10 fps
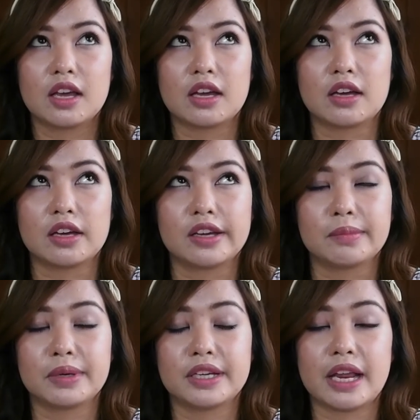
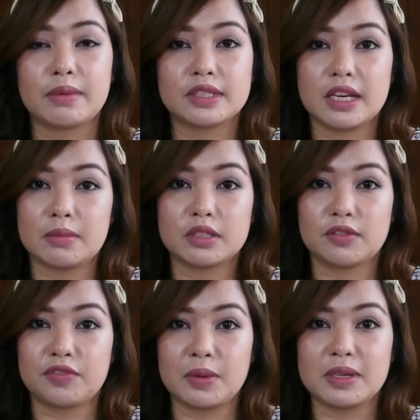Uh, but I wasn't able to
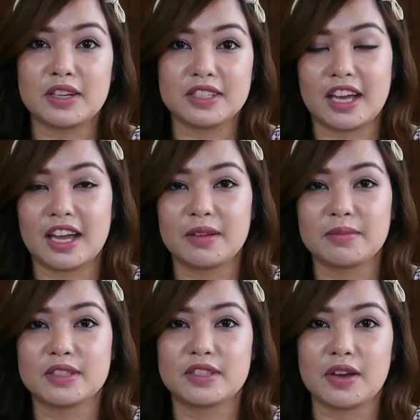film it on
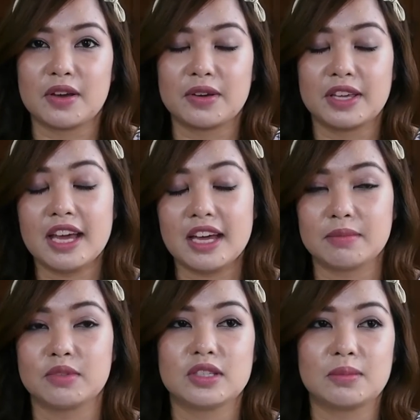time, so yeah,
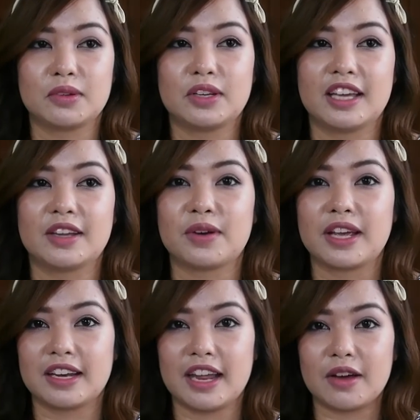I'm just uploading it
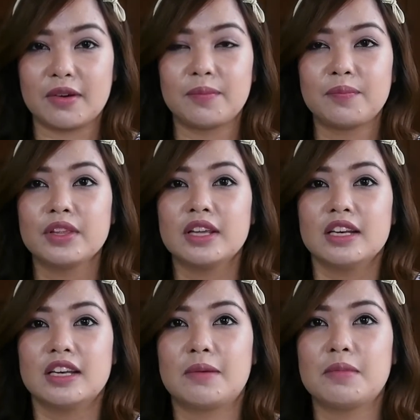right now.
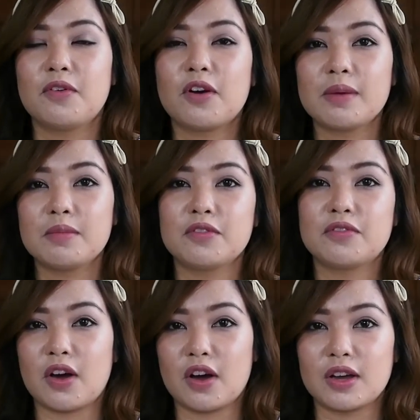Now, before I move
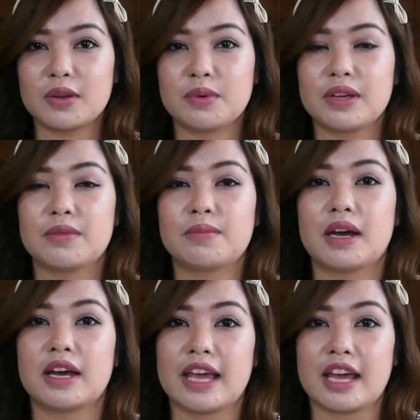on with
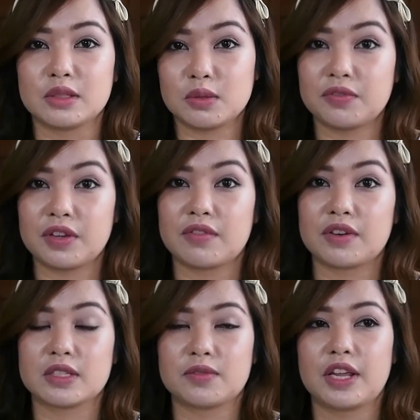my actual
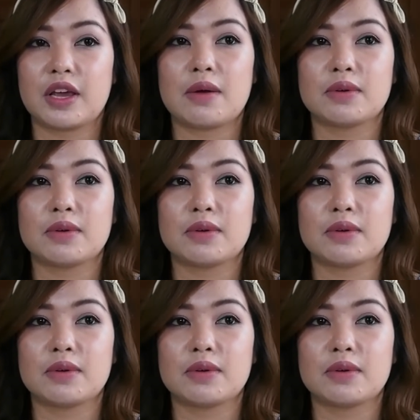favorites video, I